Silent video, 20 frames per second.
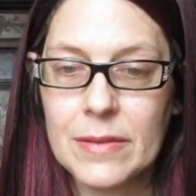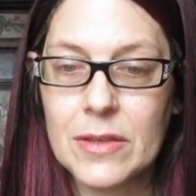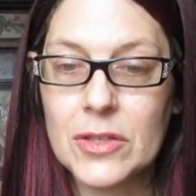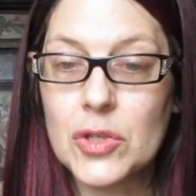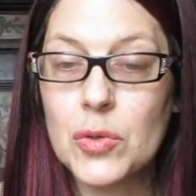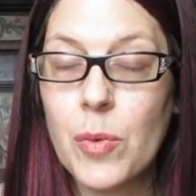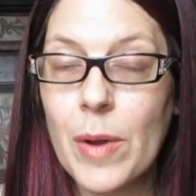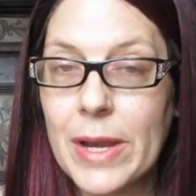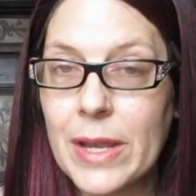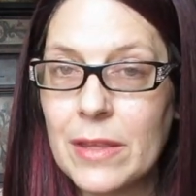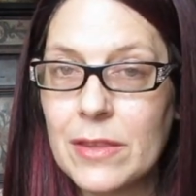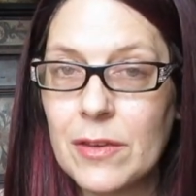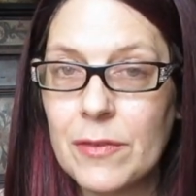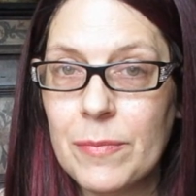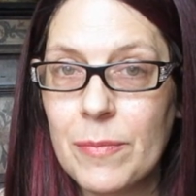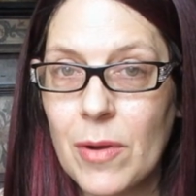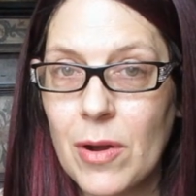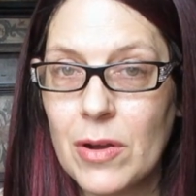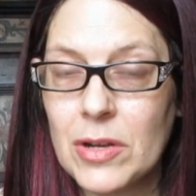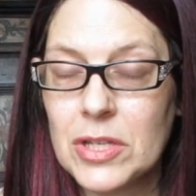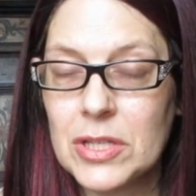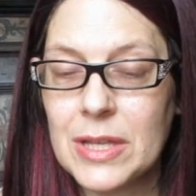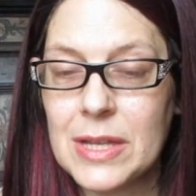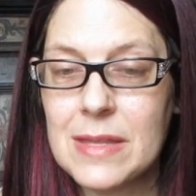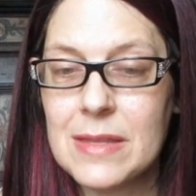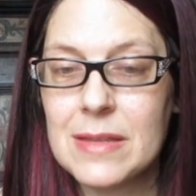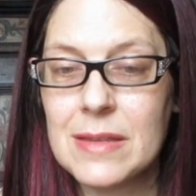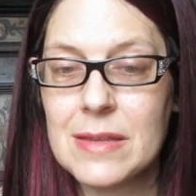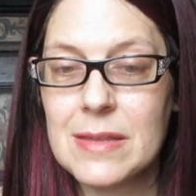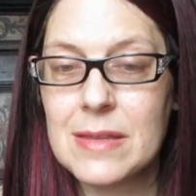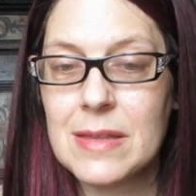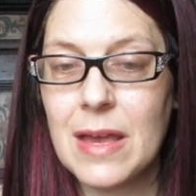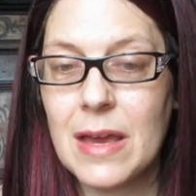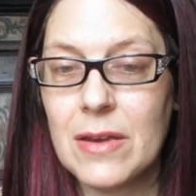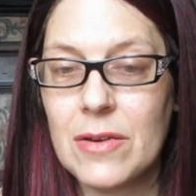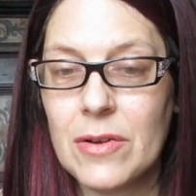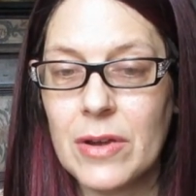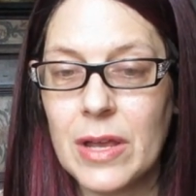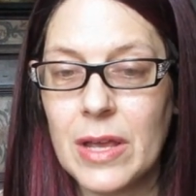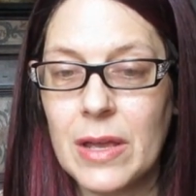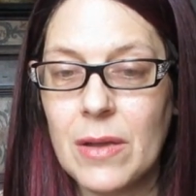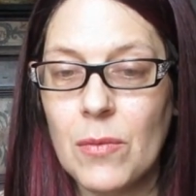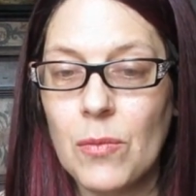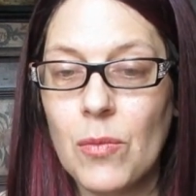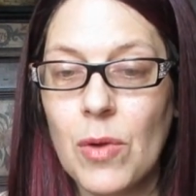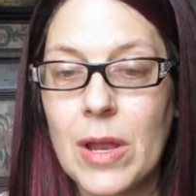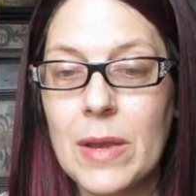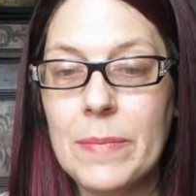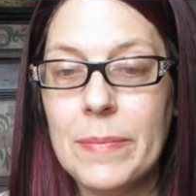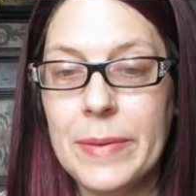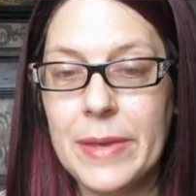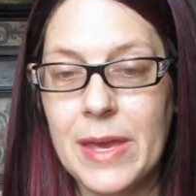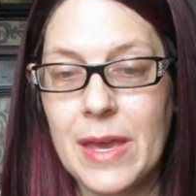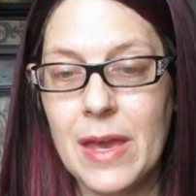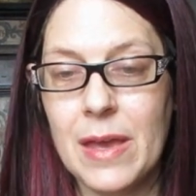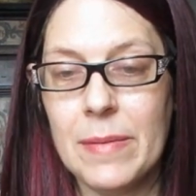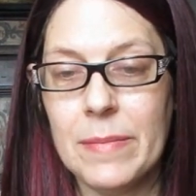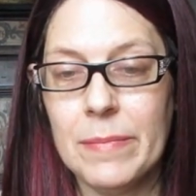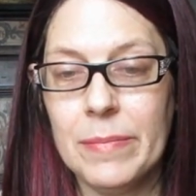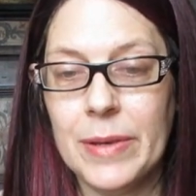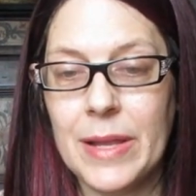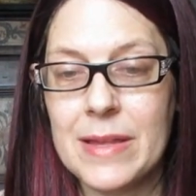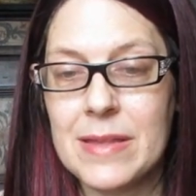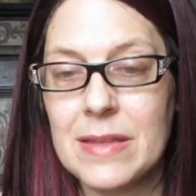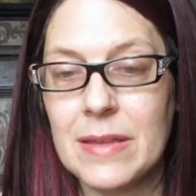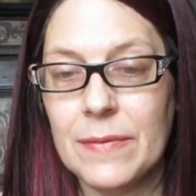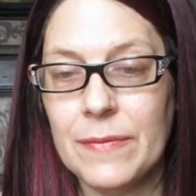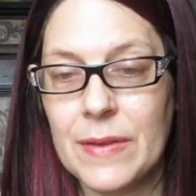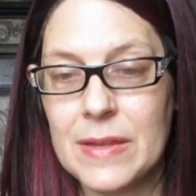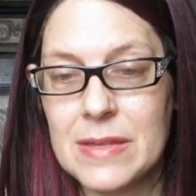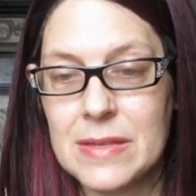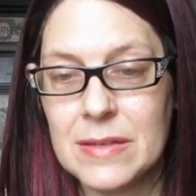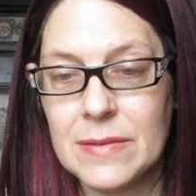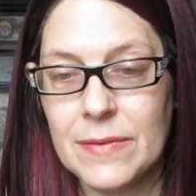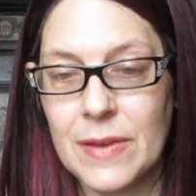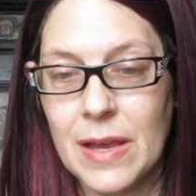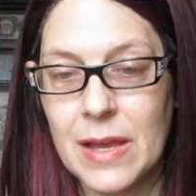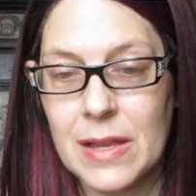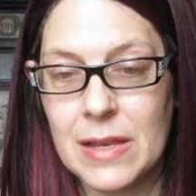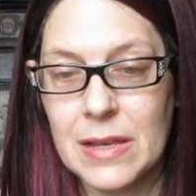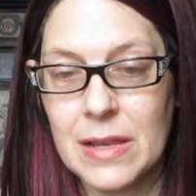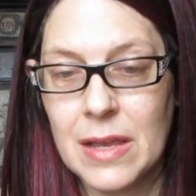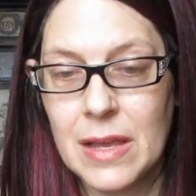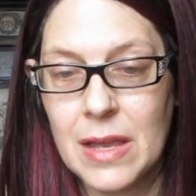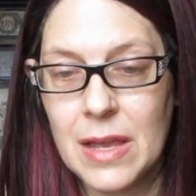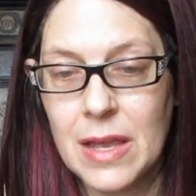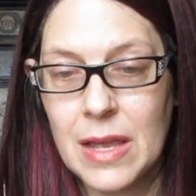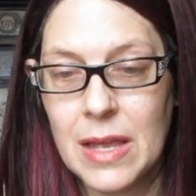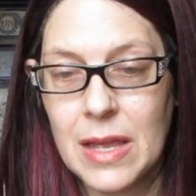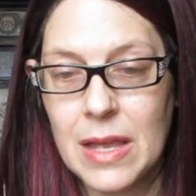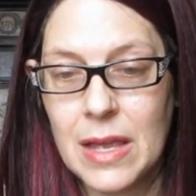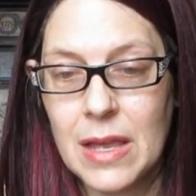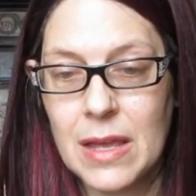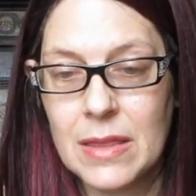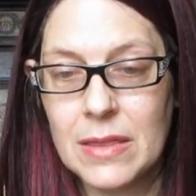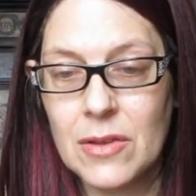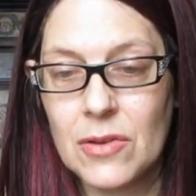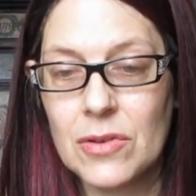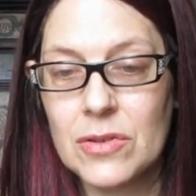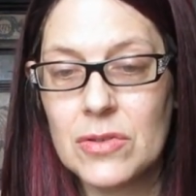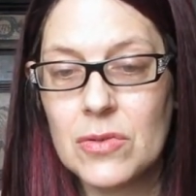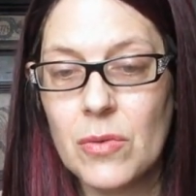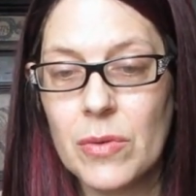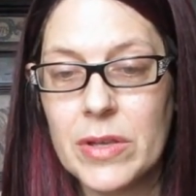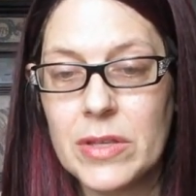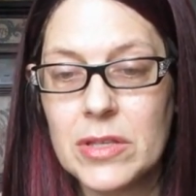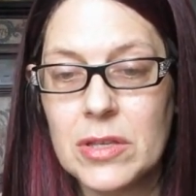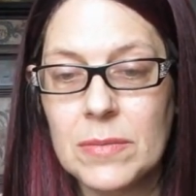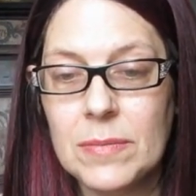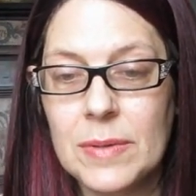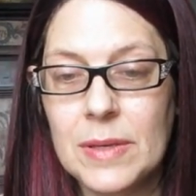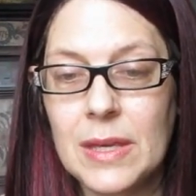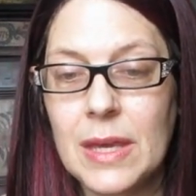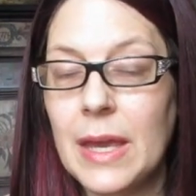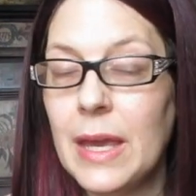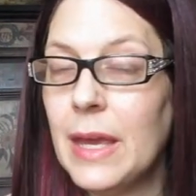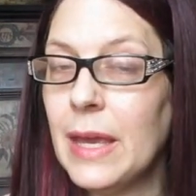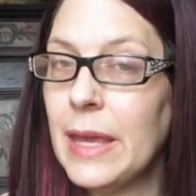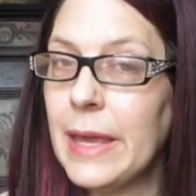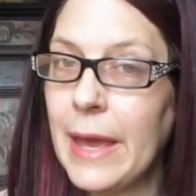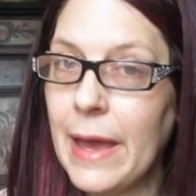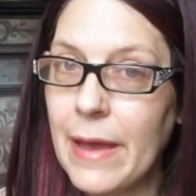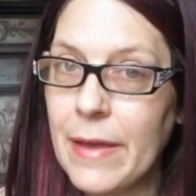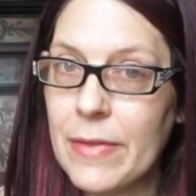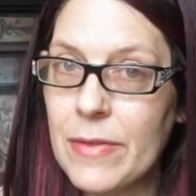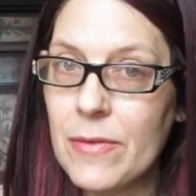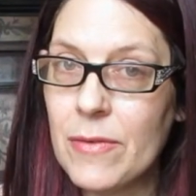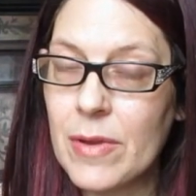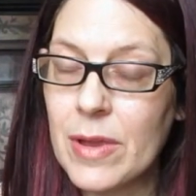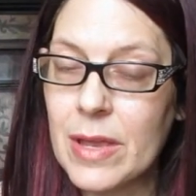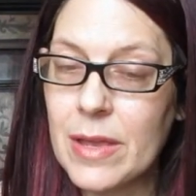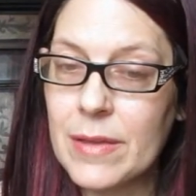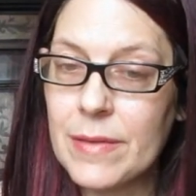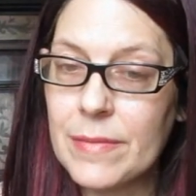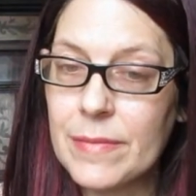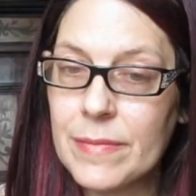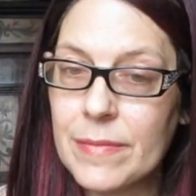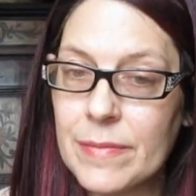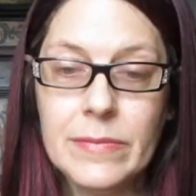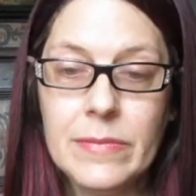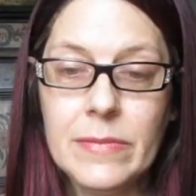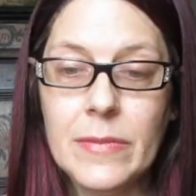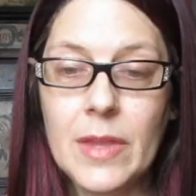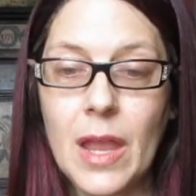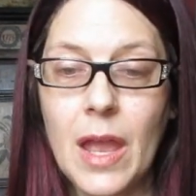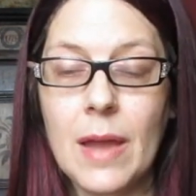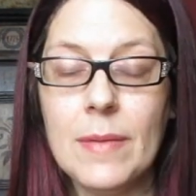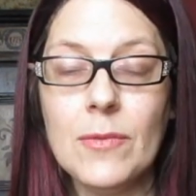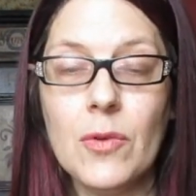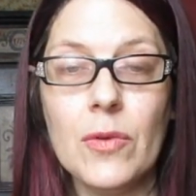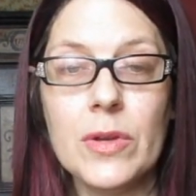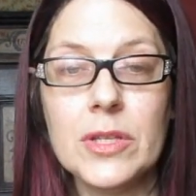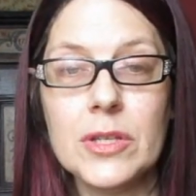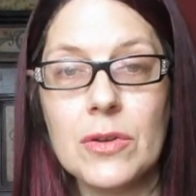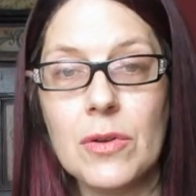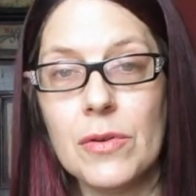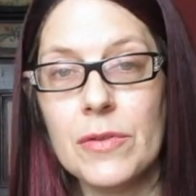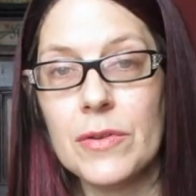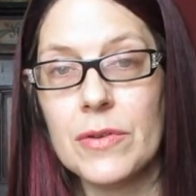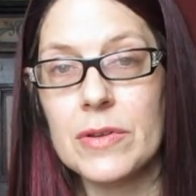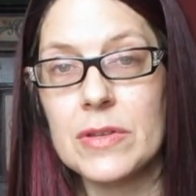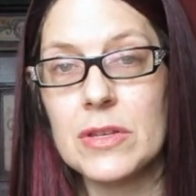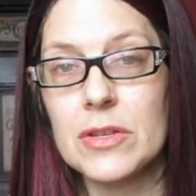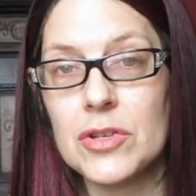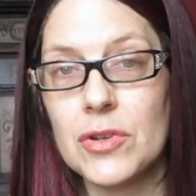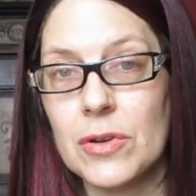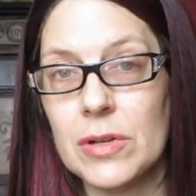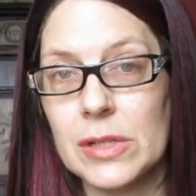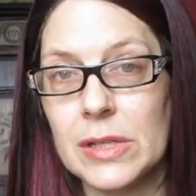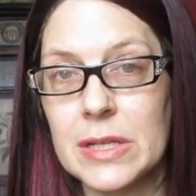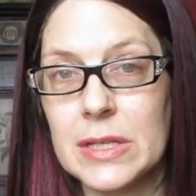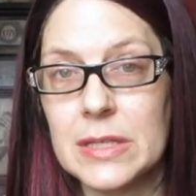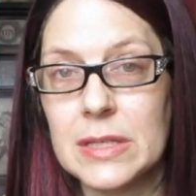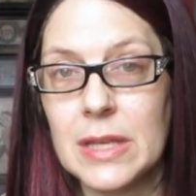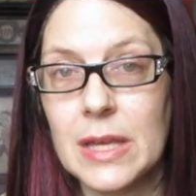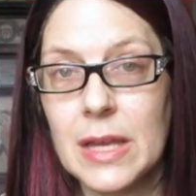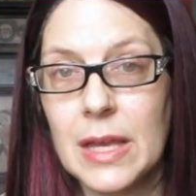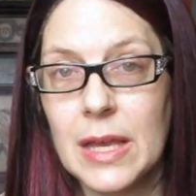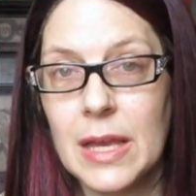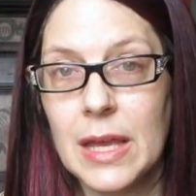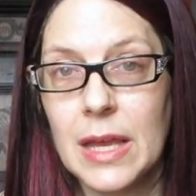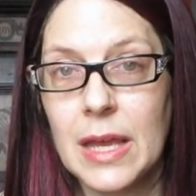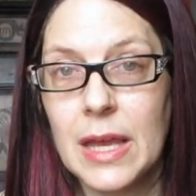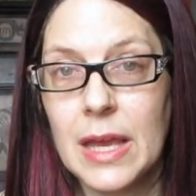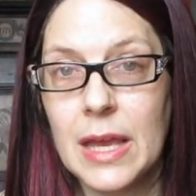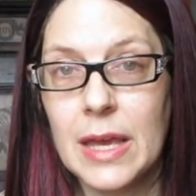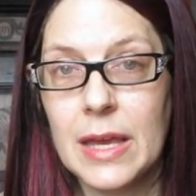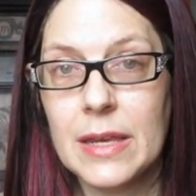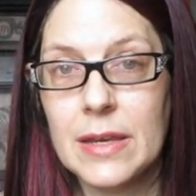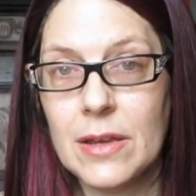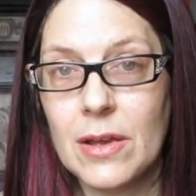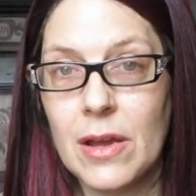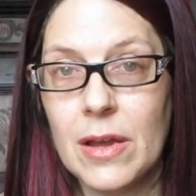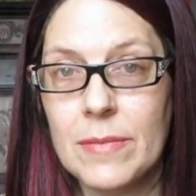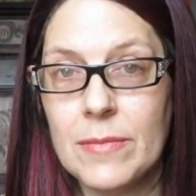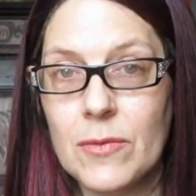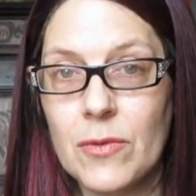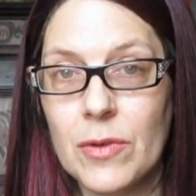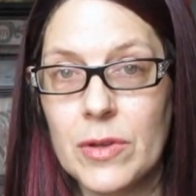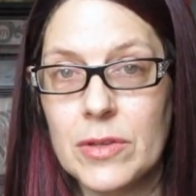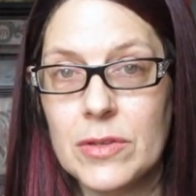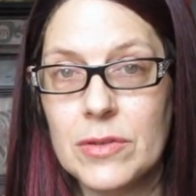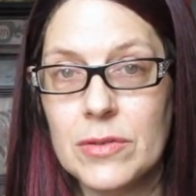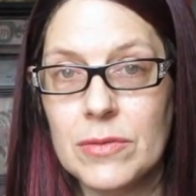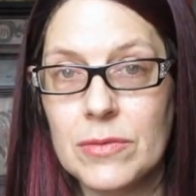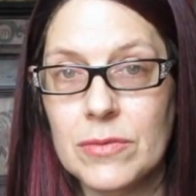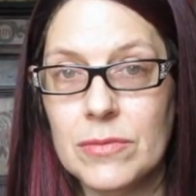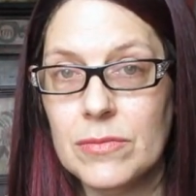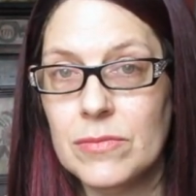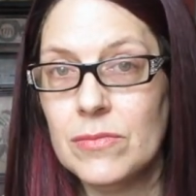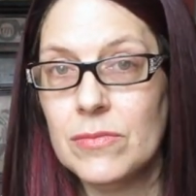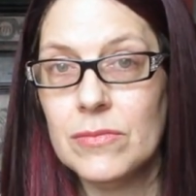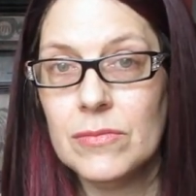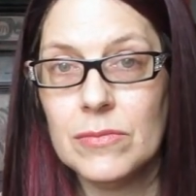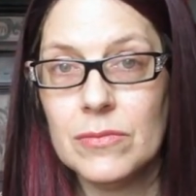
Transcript: The 20th of March, that's this Saturday, 1 p.m., Place des Festivals, there is going to be a gathering. I'm going to go there as a journalist and I'm going to